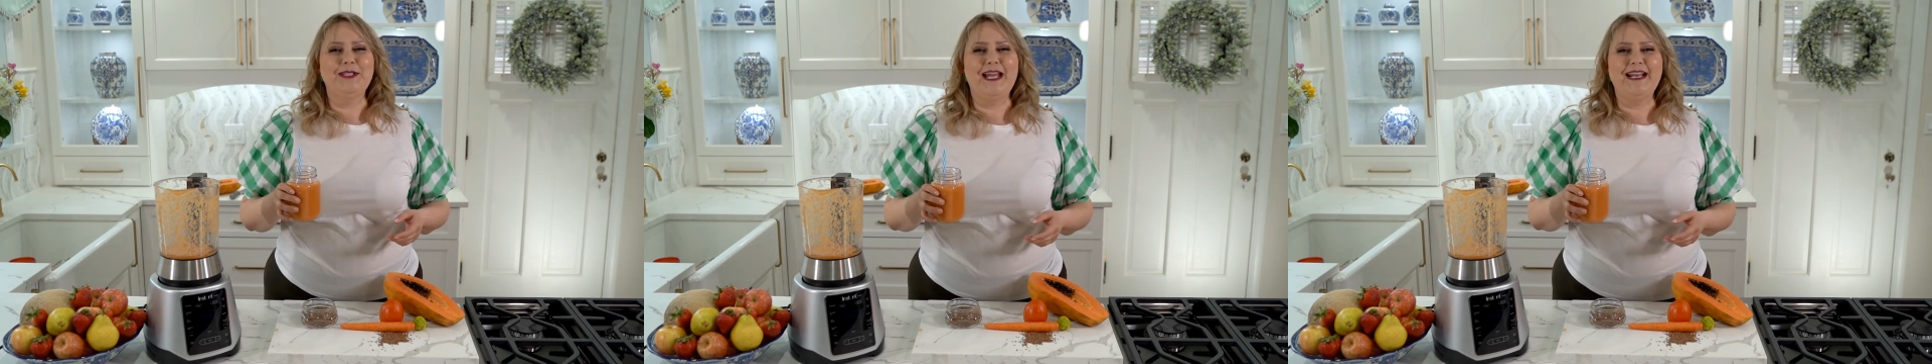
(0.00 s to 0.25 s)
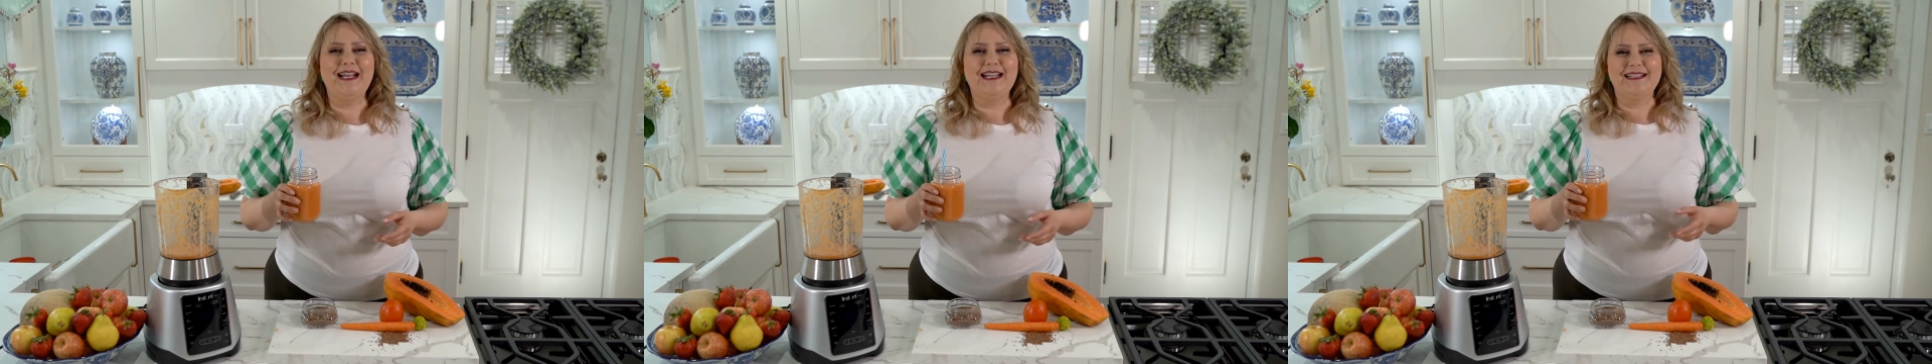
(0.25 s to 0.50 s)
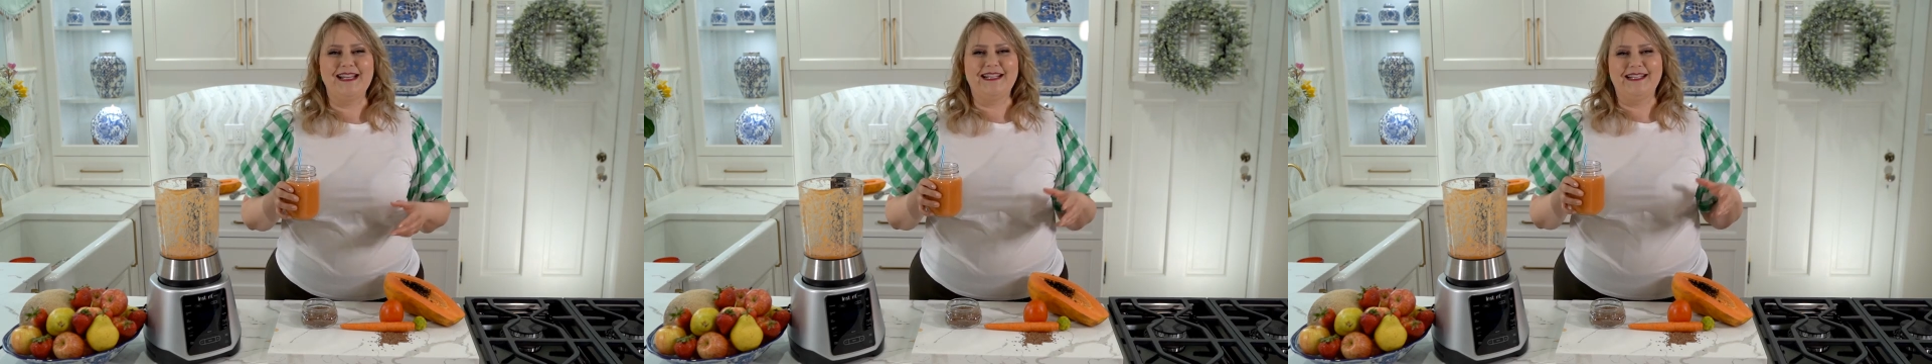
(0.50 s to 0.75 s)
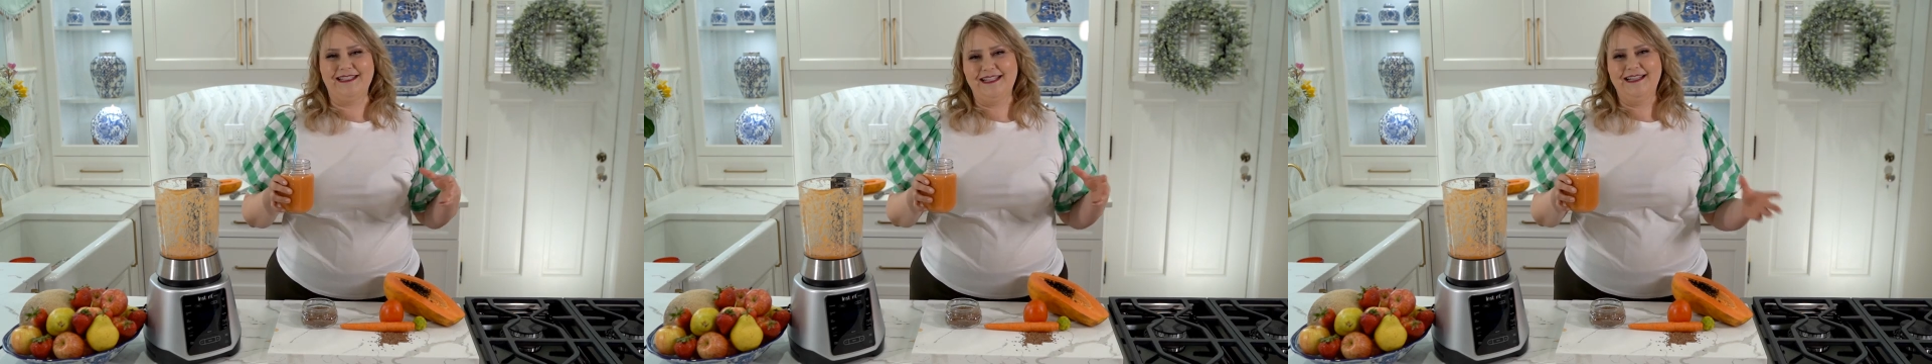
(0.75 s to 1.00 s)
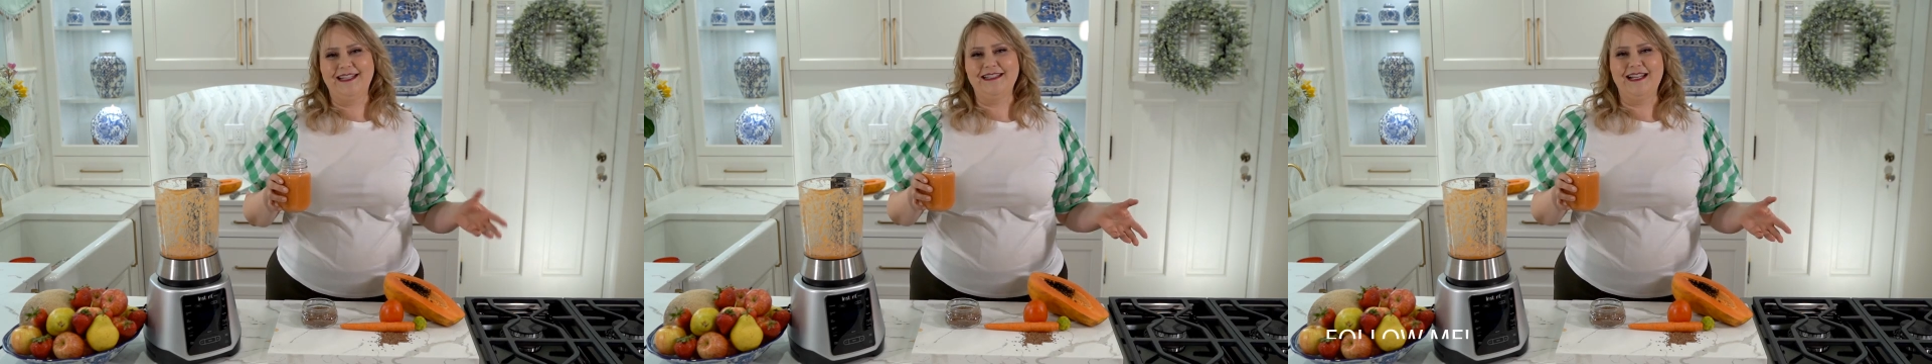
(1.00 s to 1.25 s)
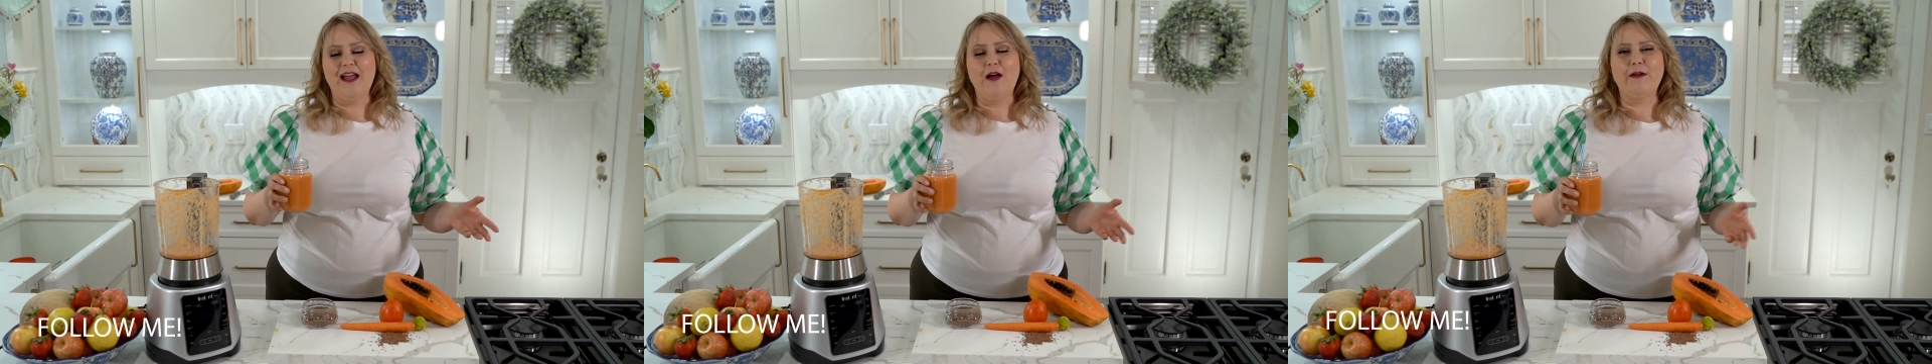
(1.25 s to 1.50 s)
channel as Las Recetas
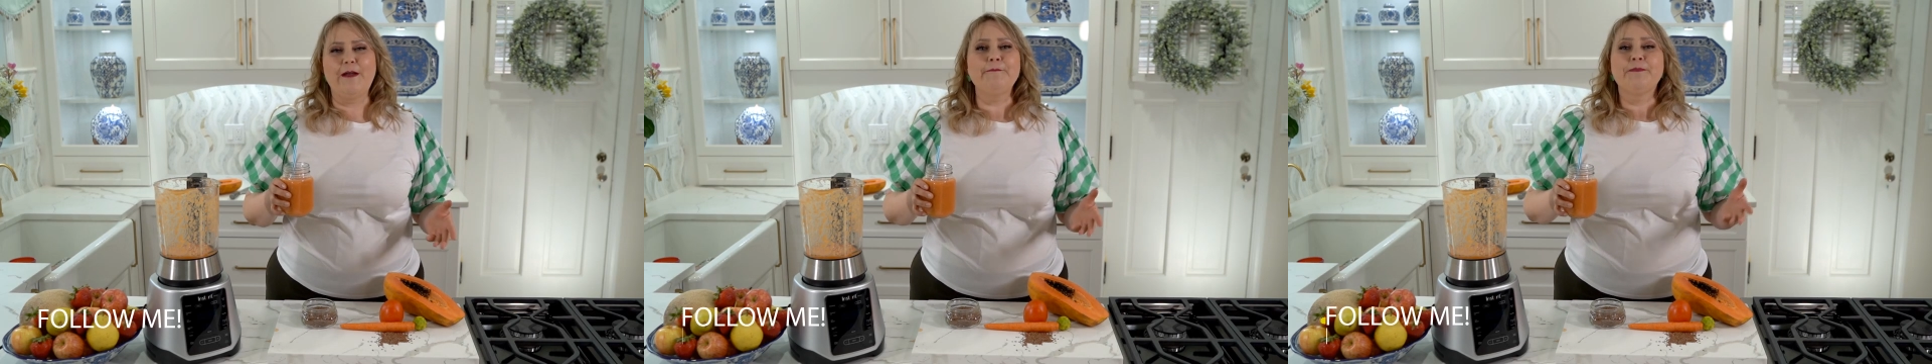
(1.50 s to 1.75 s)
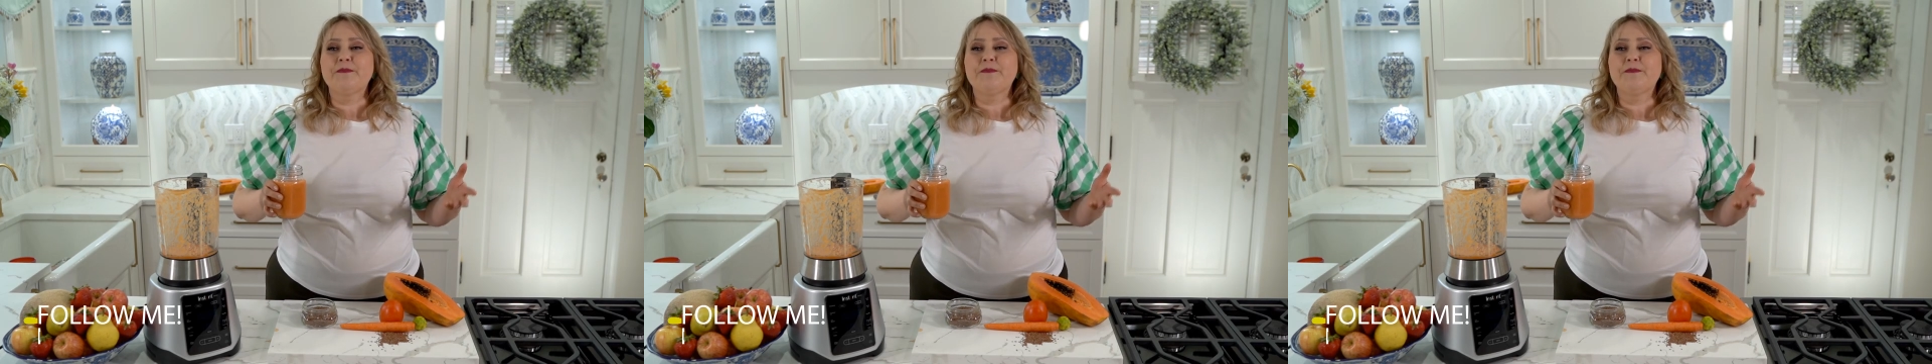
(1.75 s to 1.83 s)
de Laura,